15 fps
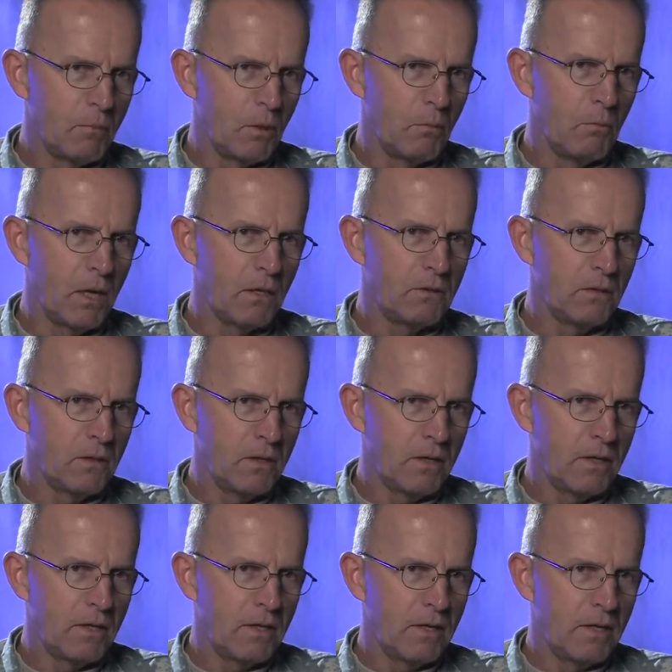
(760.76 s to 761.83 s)
Pretty much. Working
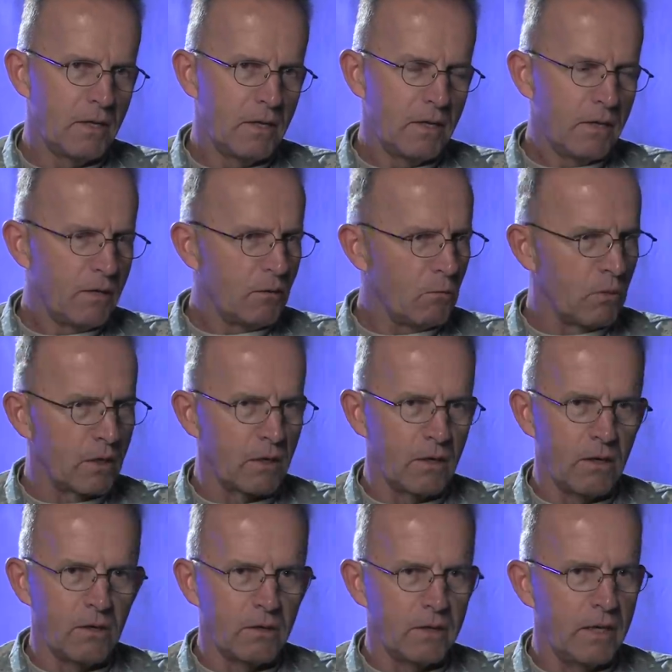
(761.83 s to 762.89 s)
16 hours. Yeah.
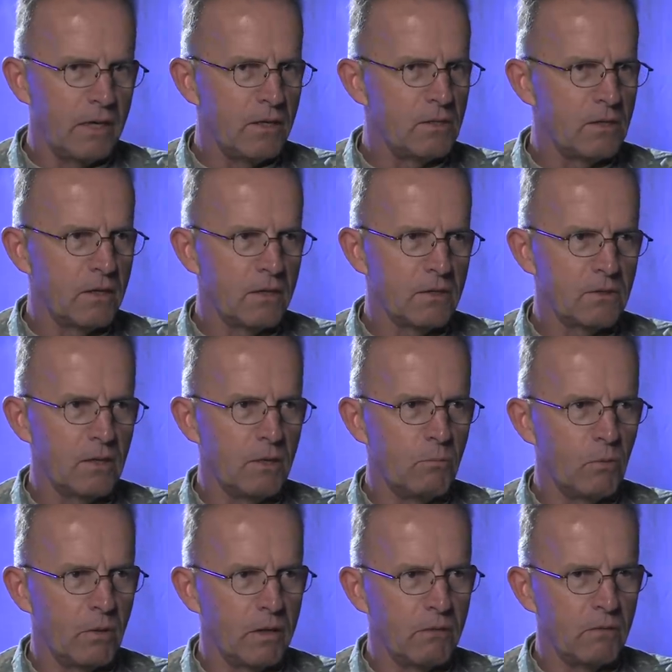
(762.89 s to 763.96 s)
Working long days. You gotta
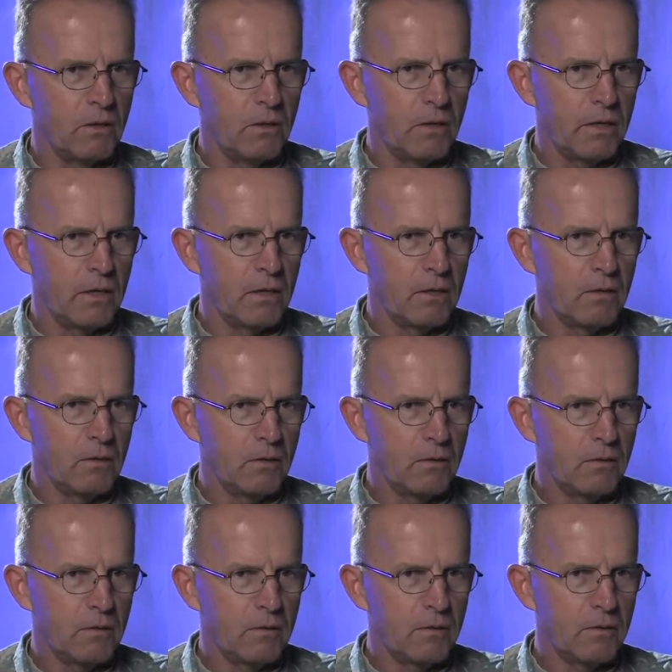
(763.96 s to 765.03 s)
sleep whatever you can.
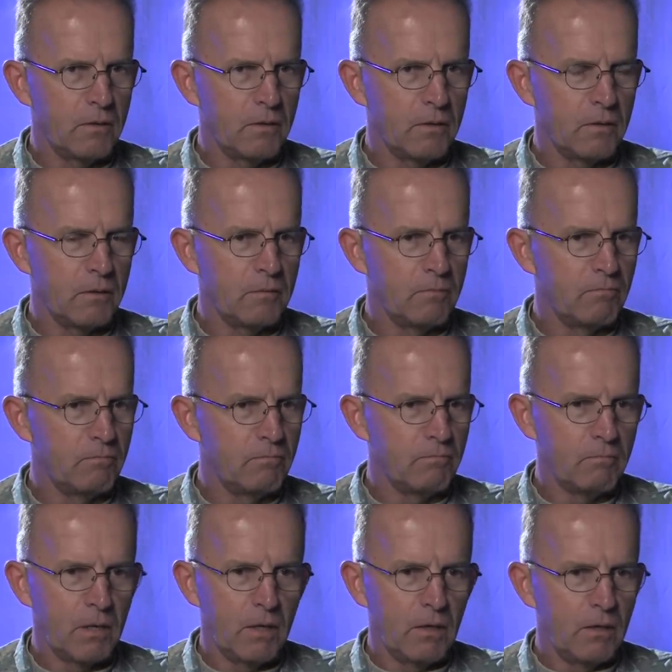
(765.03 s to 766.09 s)
Um,
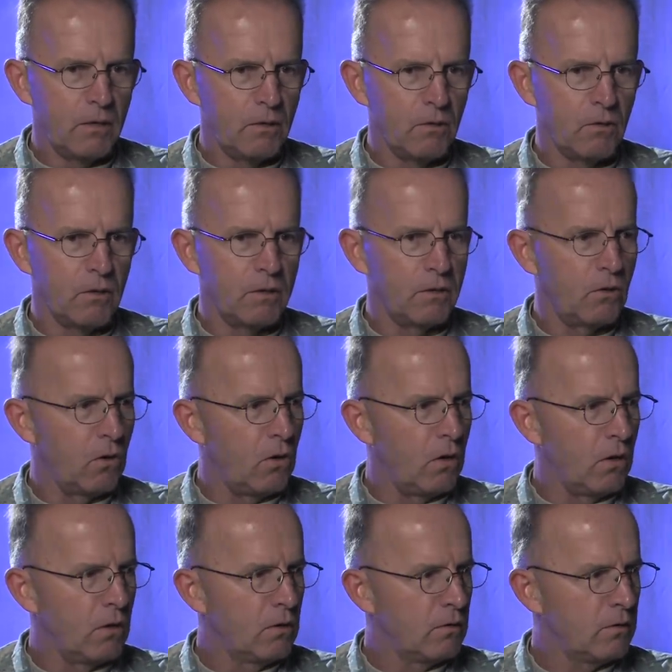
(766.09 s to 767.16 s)
you're on
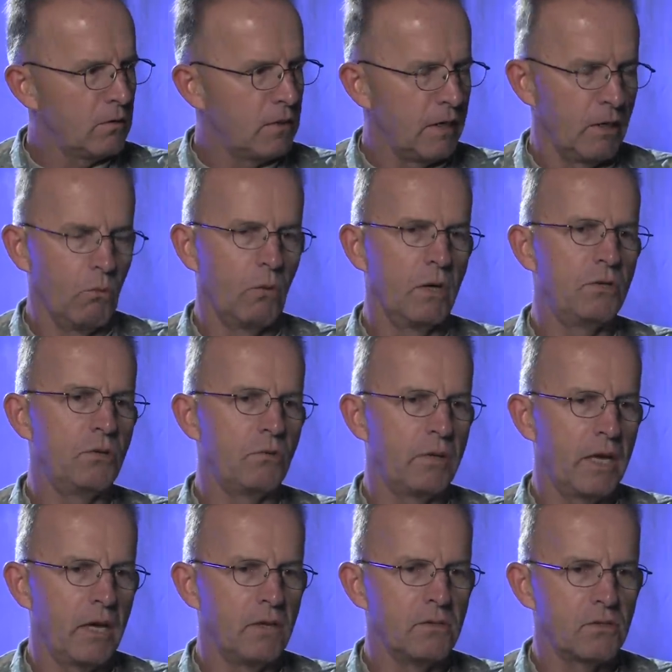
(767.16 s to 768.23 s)
call. Yeah, what you
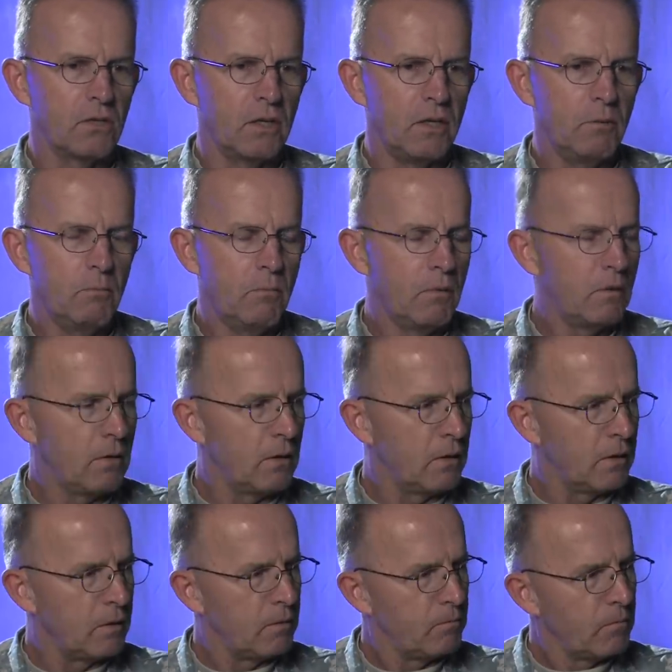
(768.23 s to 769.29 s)
can sleep.
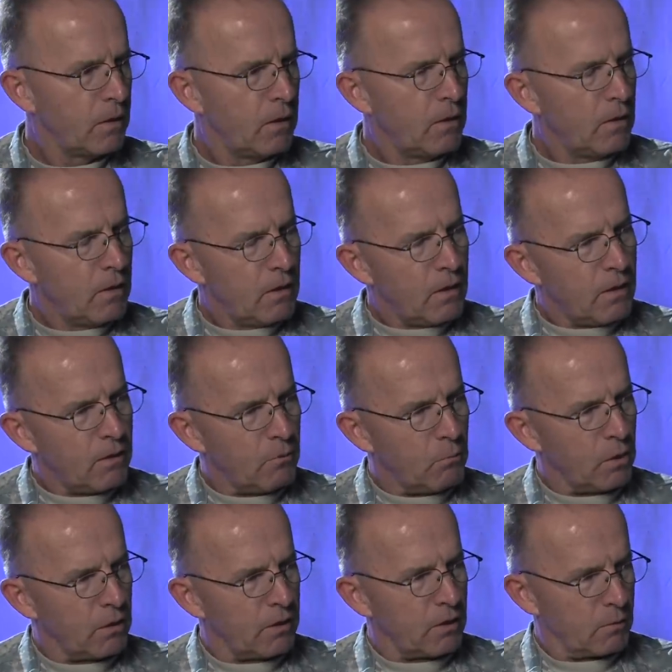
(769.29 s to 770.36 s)
Uh, the
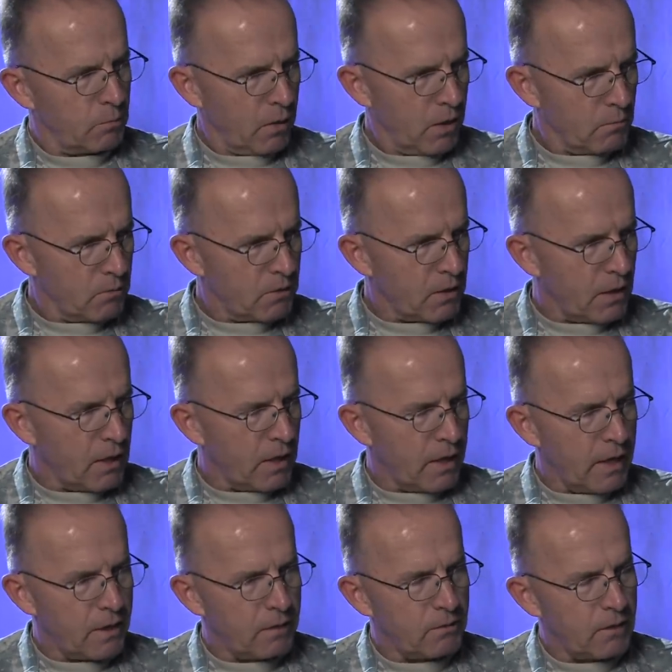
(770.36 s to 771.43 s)
berthing compartment they
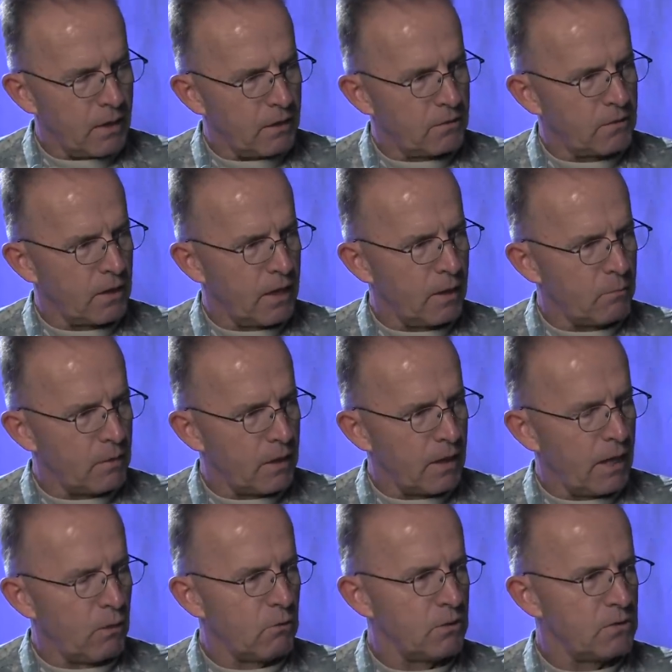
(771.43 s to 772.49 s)
had at that time that
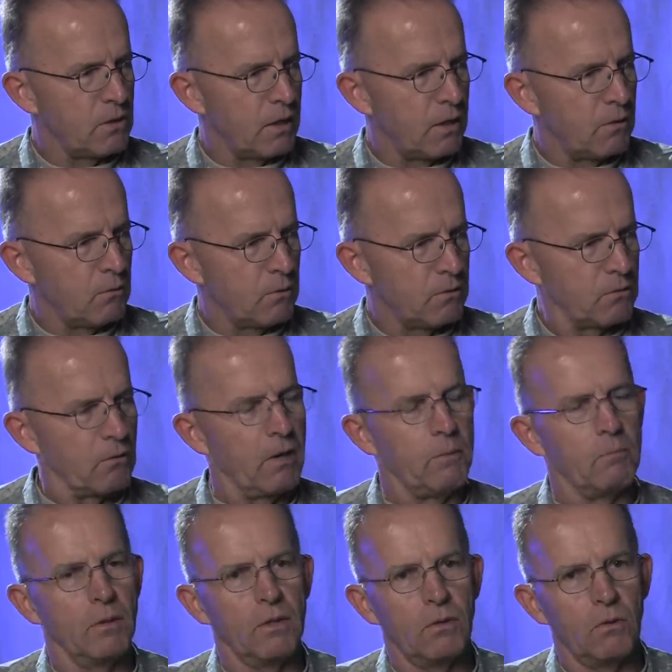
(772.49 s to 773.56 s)
I was in was
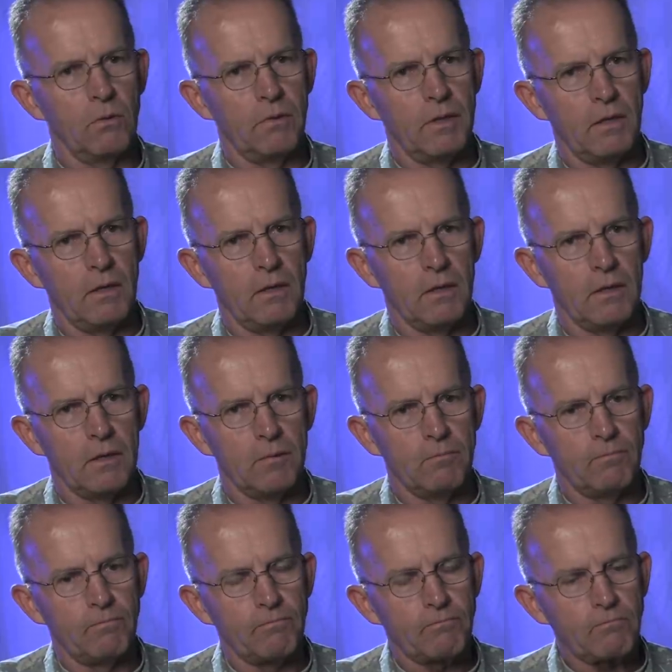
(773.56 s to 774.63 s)
right below the
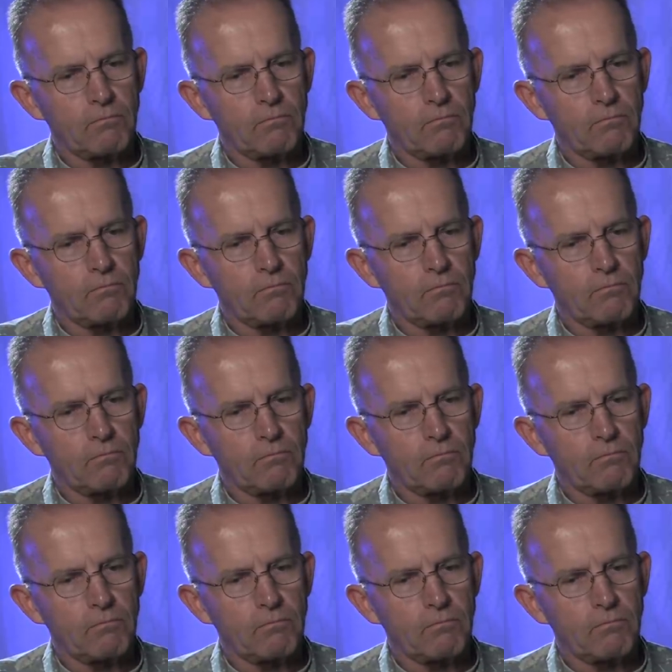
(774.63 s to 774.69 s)
um,